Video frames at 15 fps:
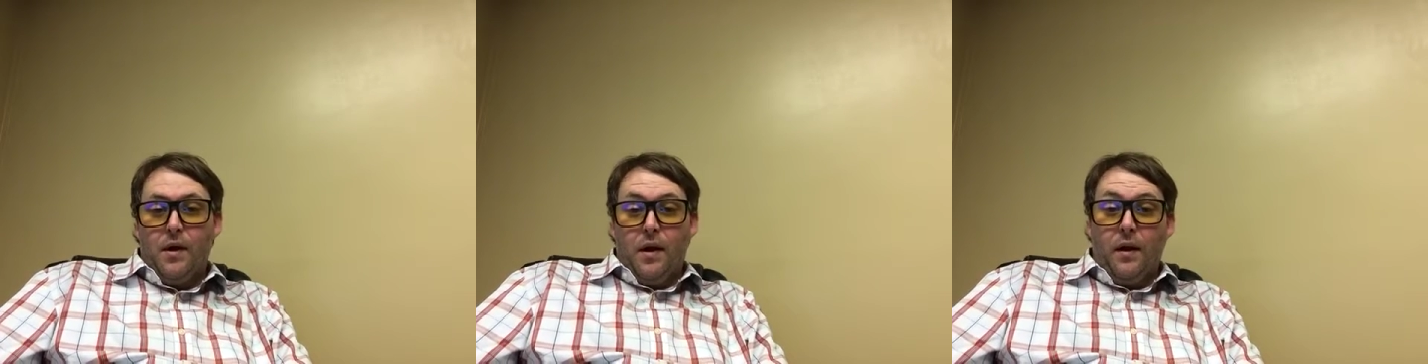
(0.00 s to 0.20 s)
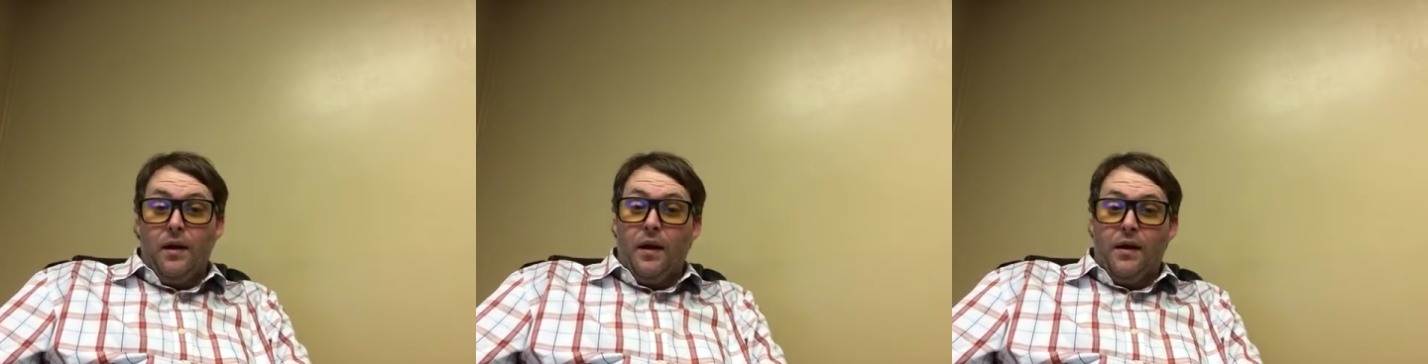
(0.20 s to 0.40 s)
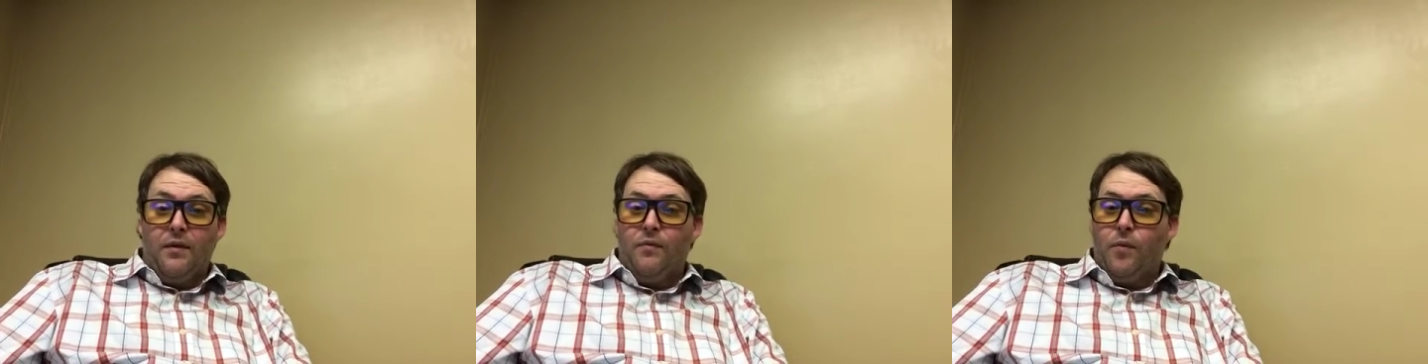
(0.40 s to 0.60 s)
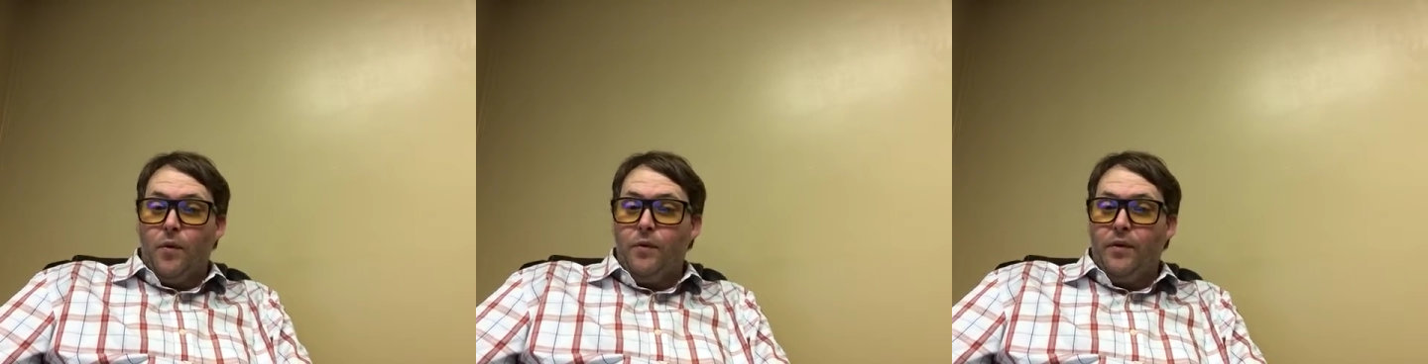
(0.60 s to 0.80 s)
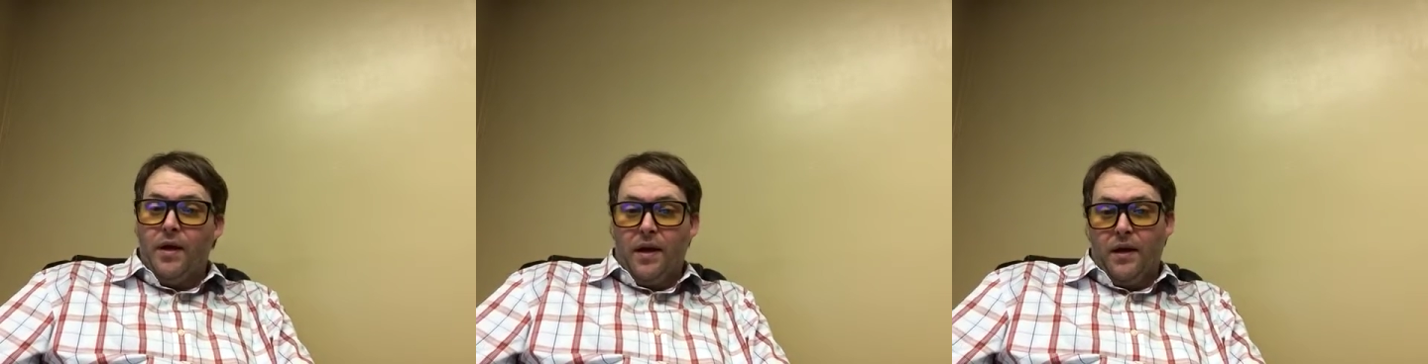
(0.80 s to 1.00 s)
a lot of
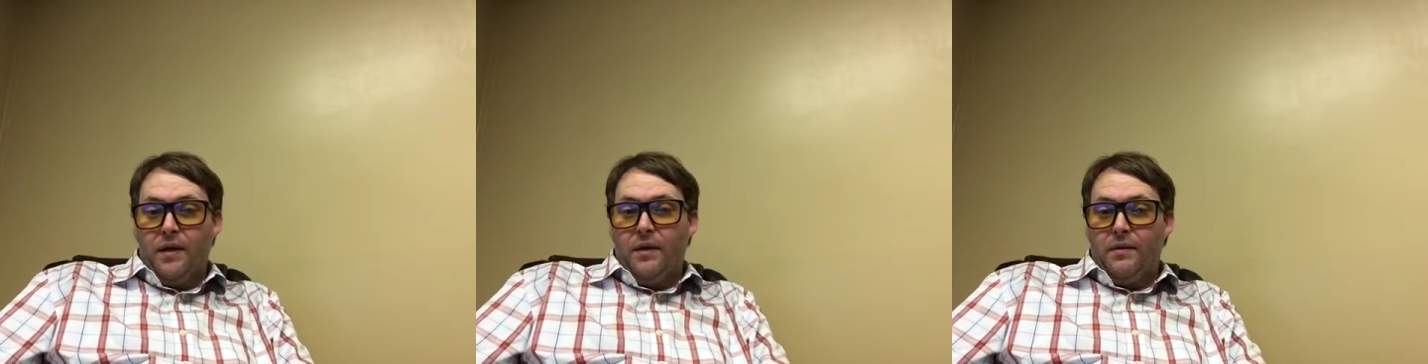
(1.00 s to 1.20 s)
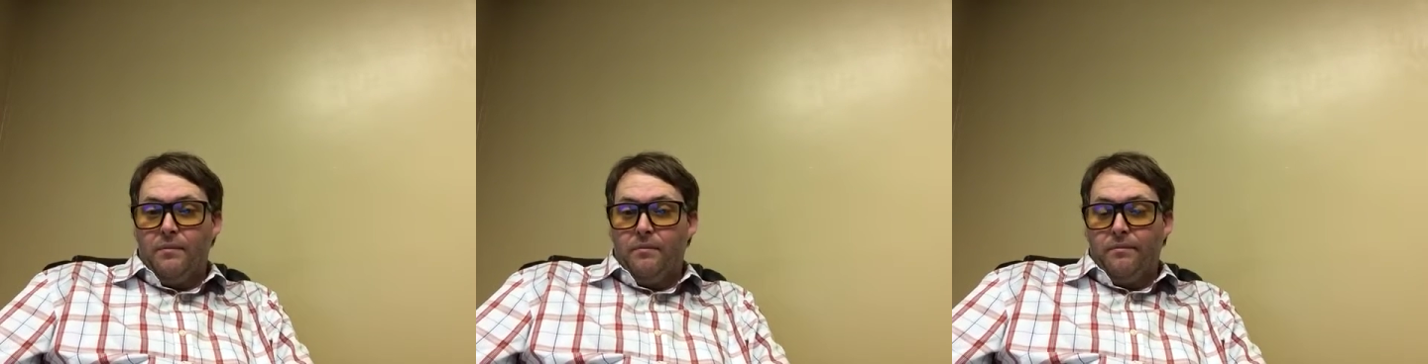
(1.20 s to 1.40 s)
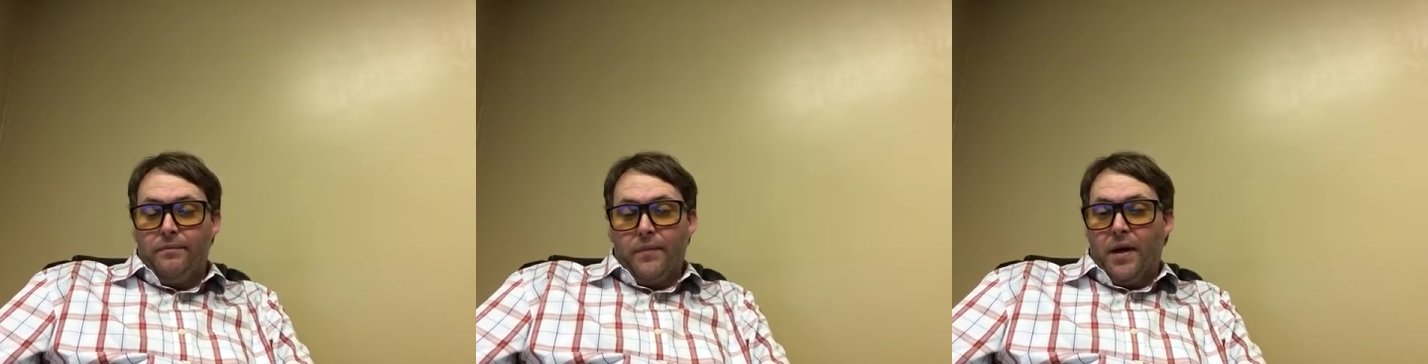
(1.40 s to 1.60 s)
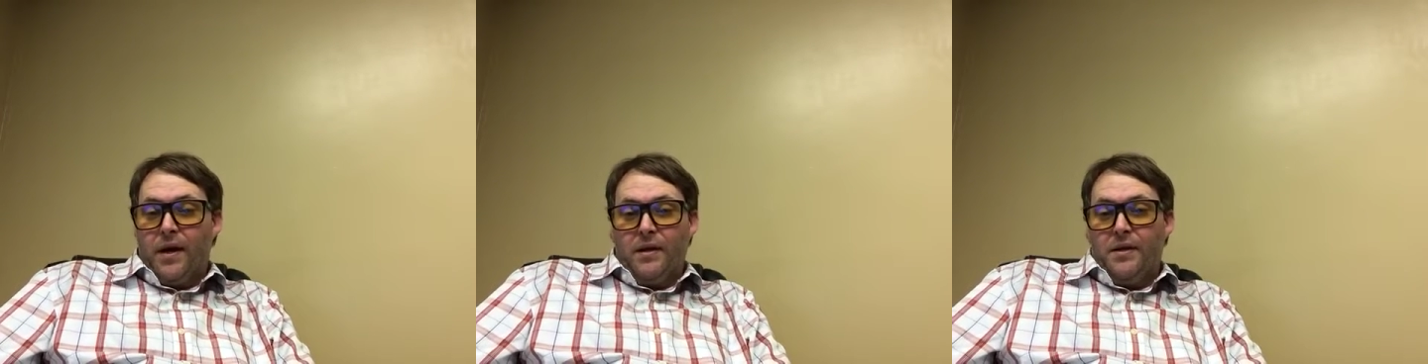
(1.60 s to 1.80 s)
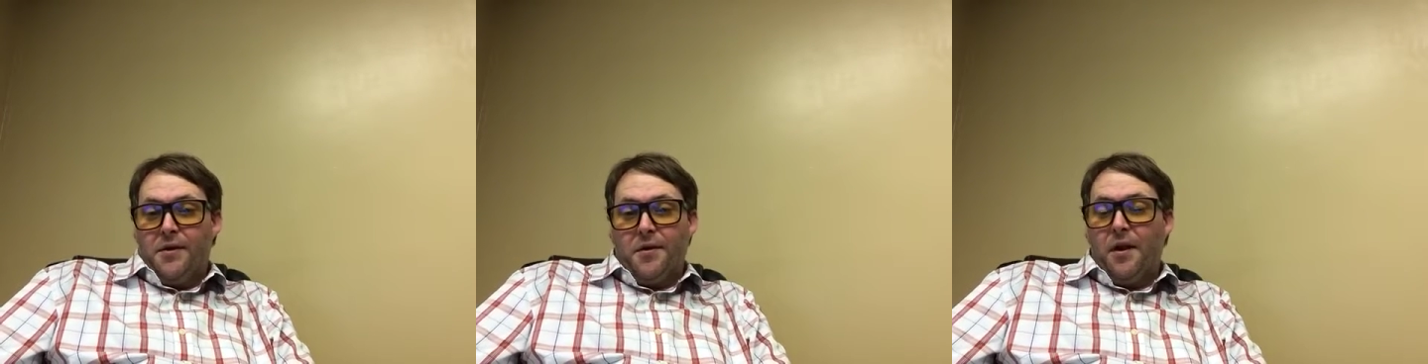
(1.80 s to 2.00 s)
Wu-Tang. I
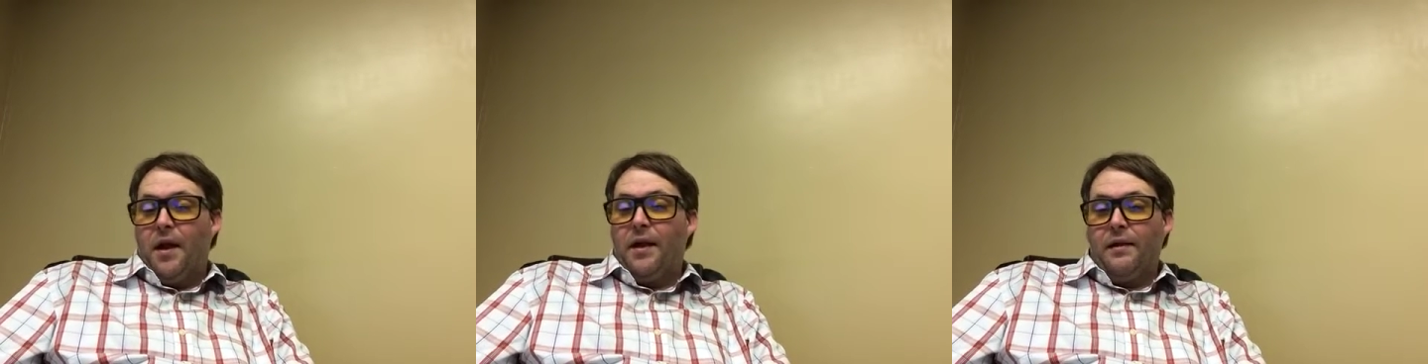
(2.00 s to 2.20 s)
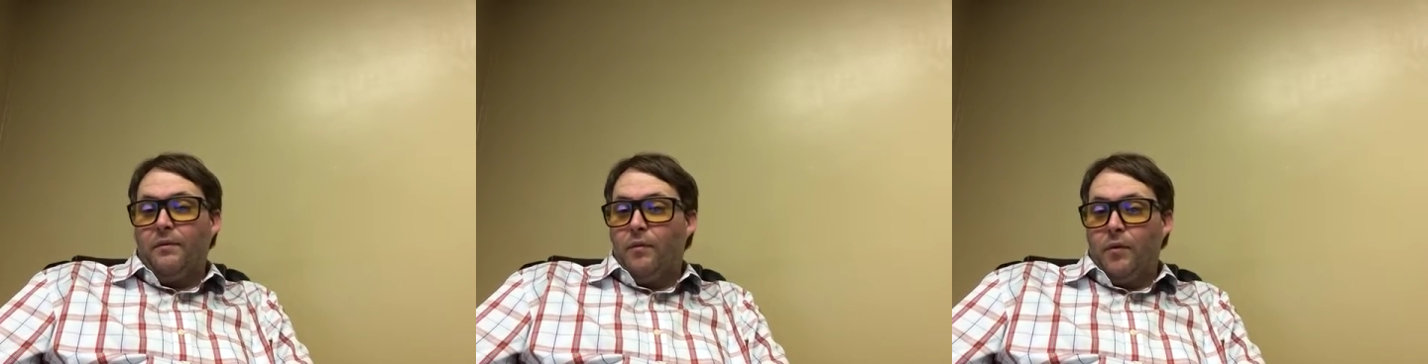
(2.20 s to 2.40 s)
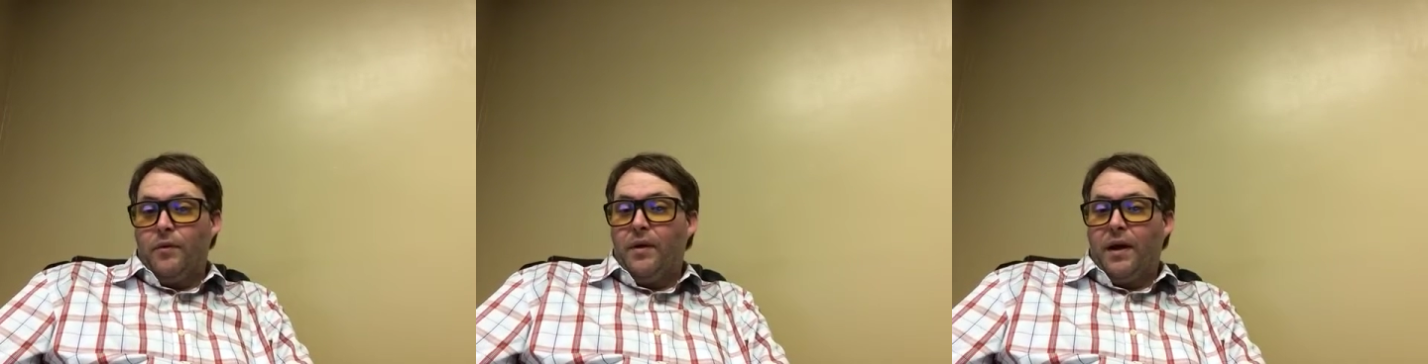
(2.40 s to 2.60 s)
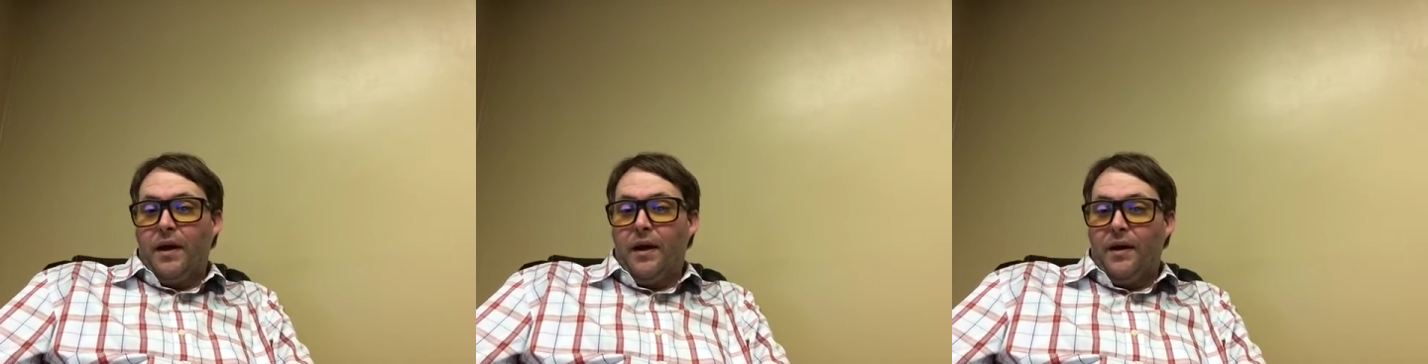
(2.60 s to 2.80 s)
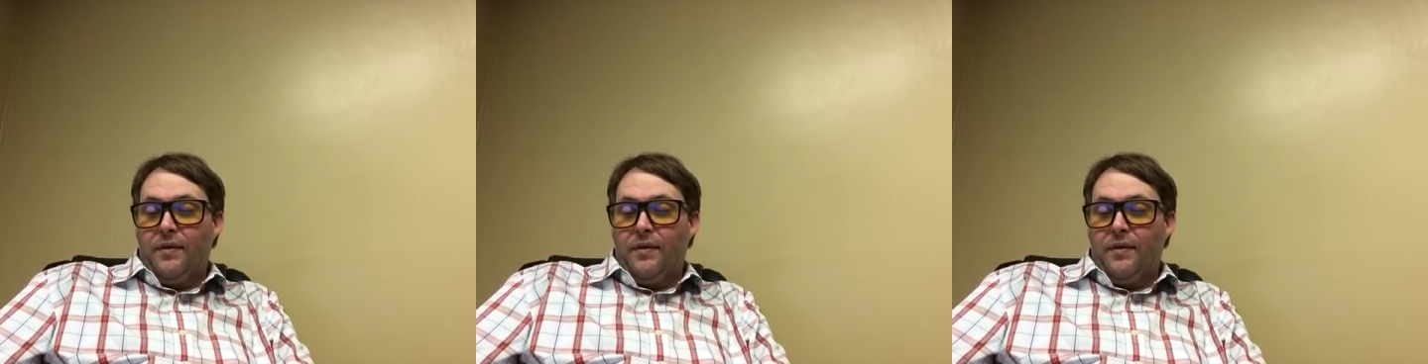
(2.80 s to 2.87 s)
just like Wu-Tang.